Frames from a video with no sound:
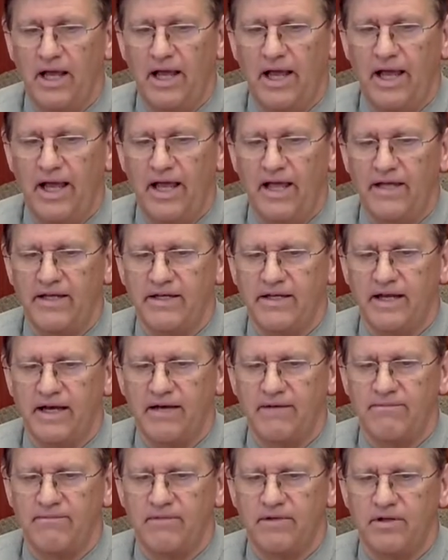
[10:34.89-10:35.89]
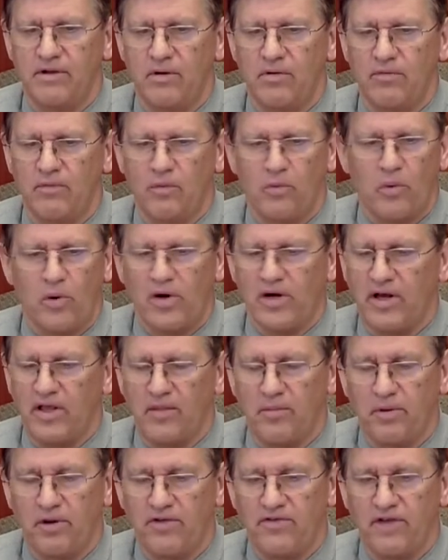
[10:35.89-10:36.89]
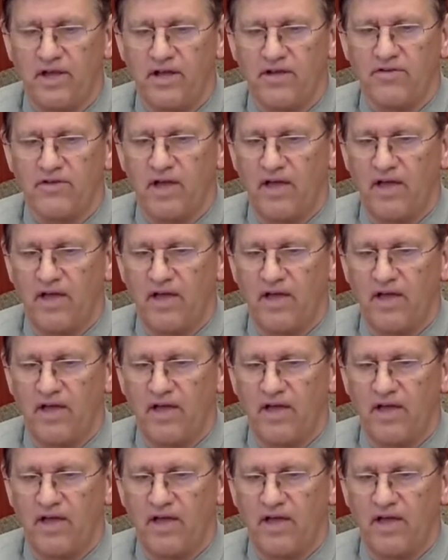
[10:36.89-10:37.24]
And, we're working on the pre-sales.